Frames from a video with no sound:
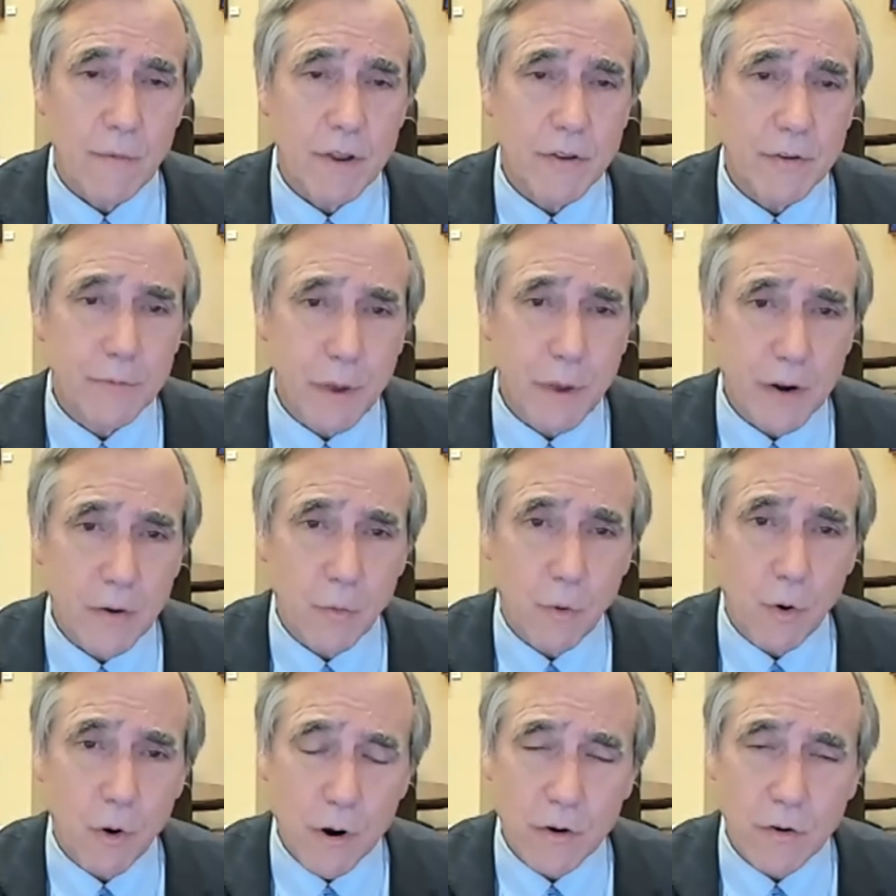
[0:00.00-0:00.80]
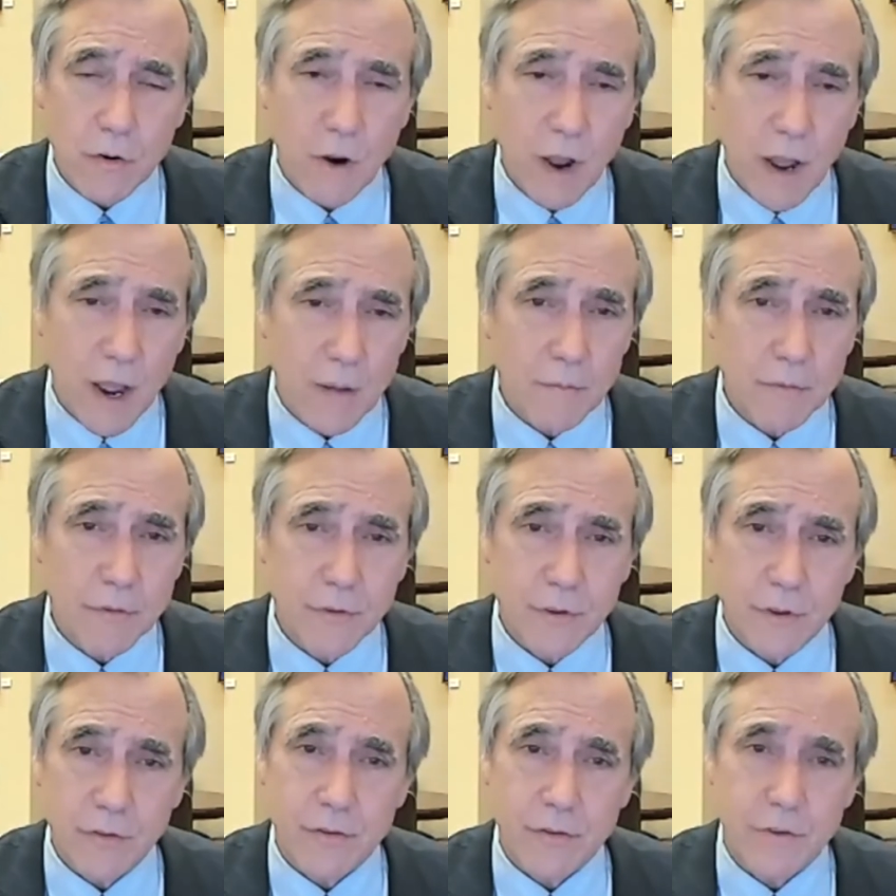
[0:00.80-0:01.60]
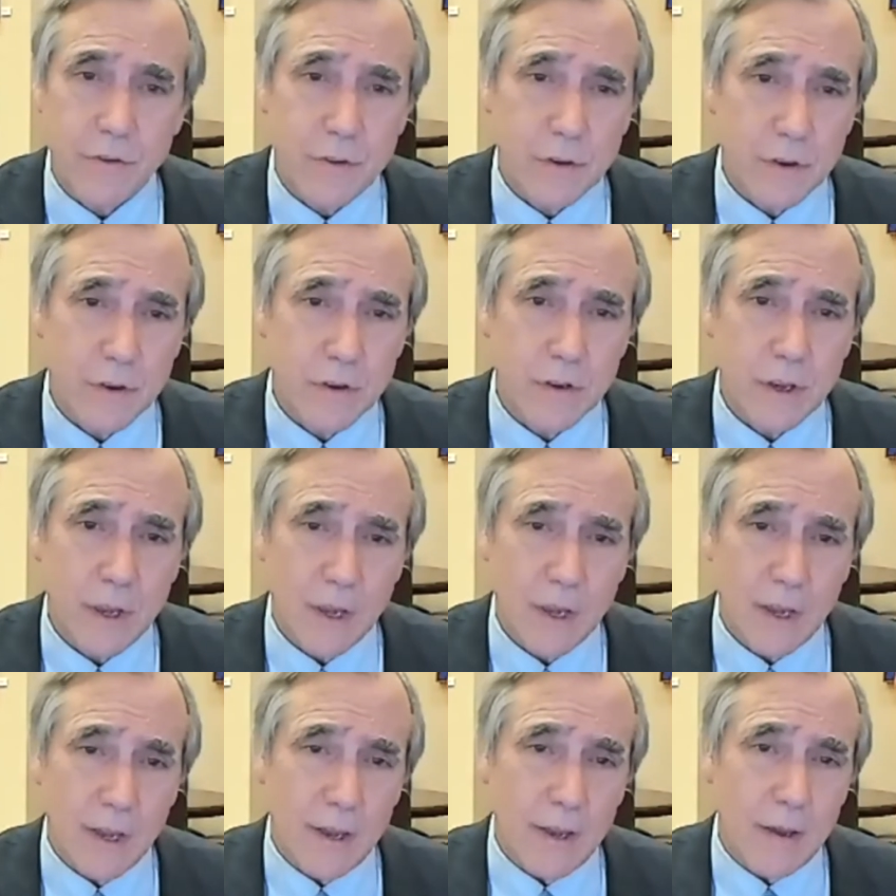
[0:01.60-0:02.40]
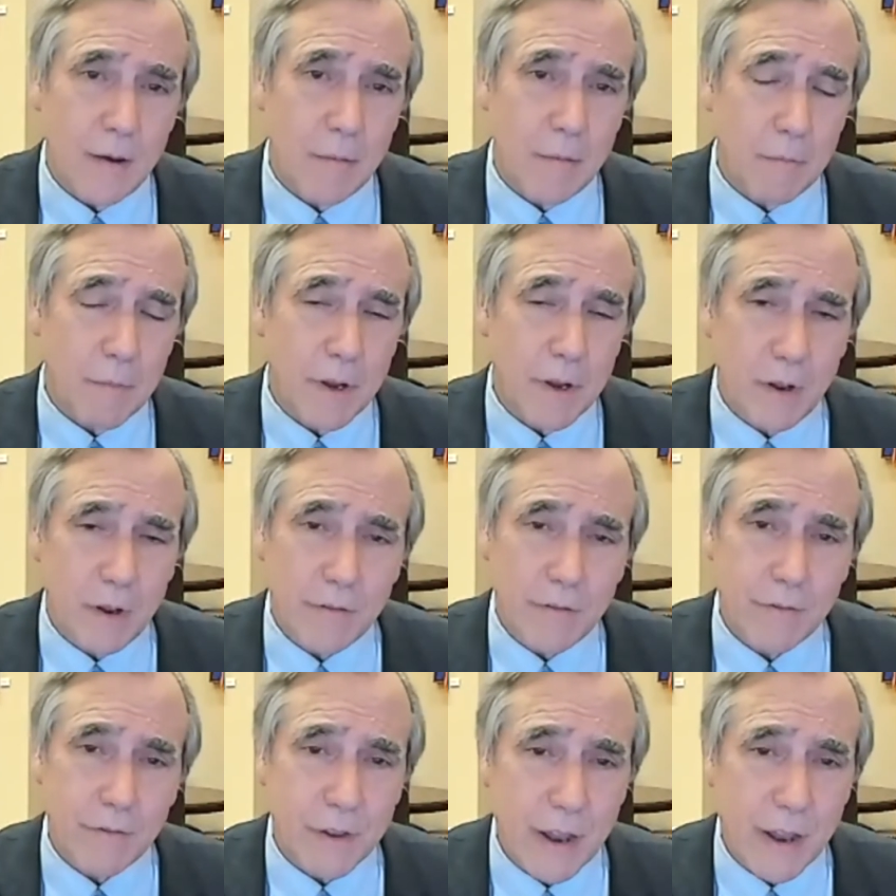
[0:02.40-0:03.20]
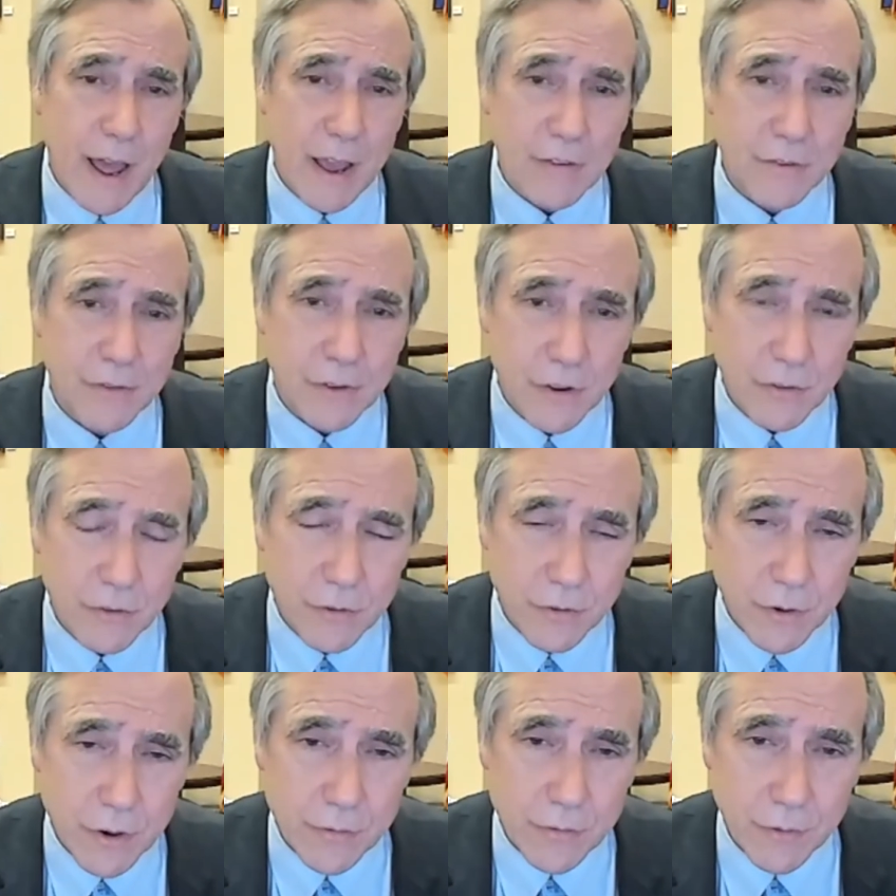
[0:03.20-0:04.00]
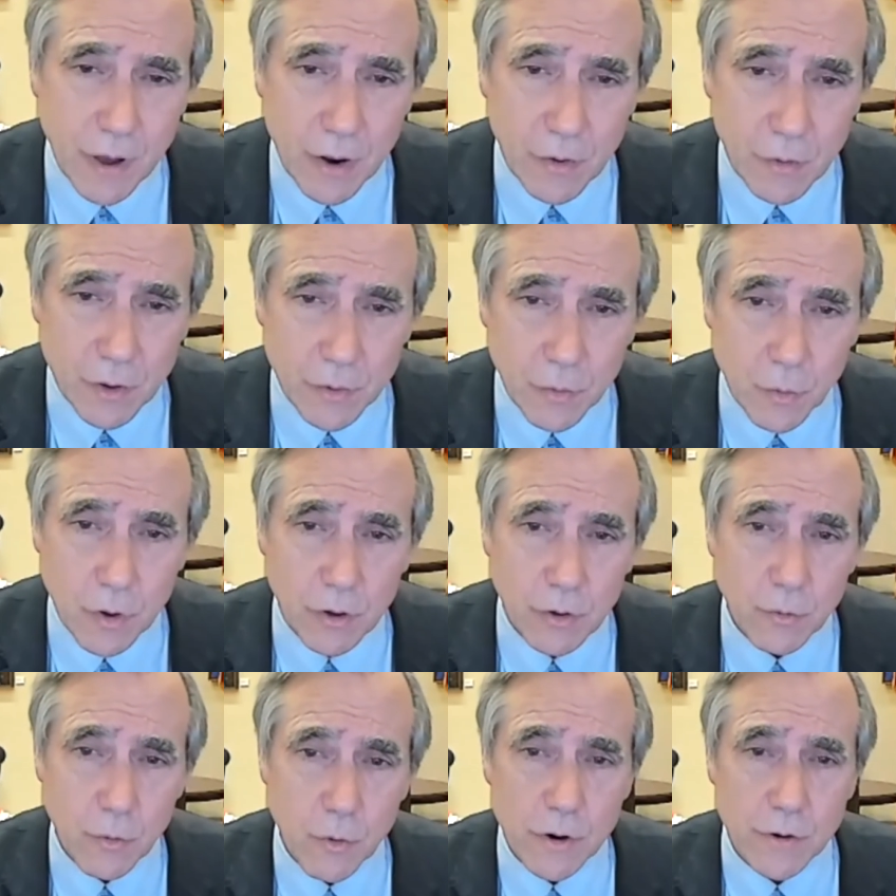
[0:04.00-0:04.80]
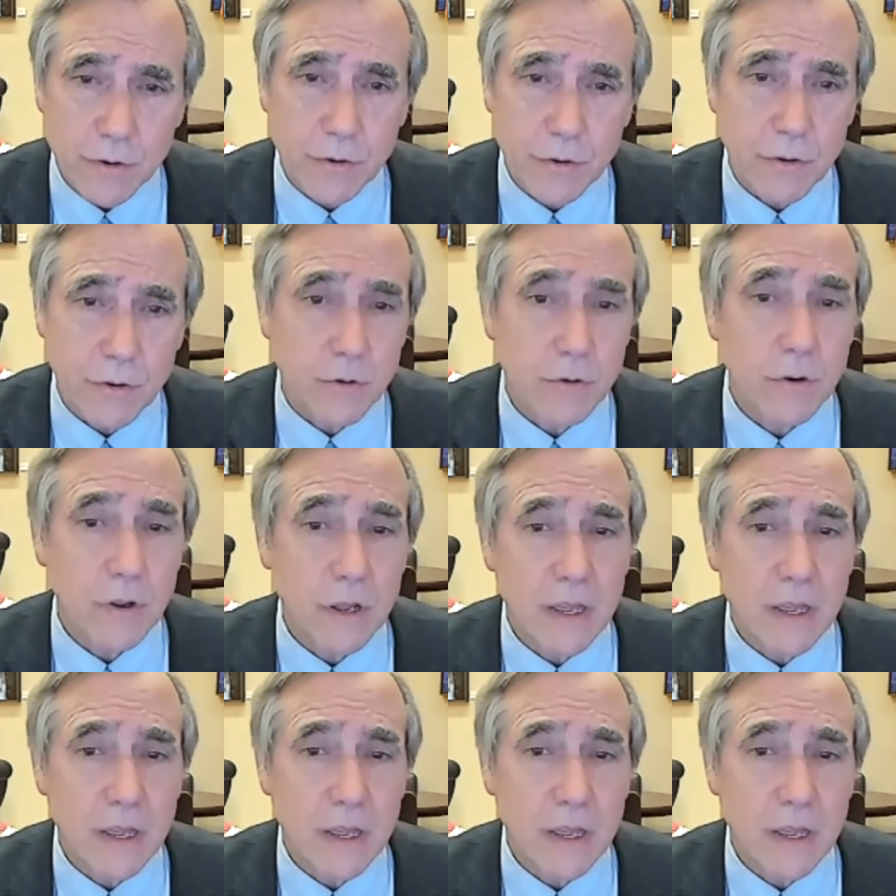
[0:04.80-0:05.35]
It's been a war crime since the middle of the last century, following World War II,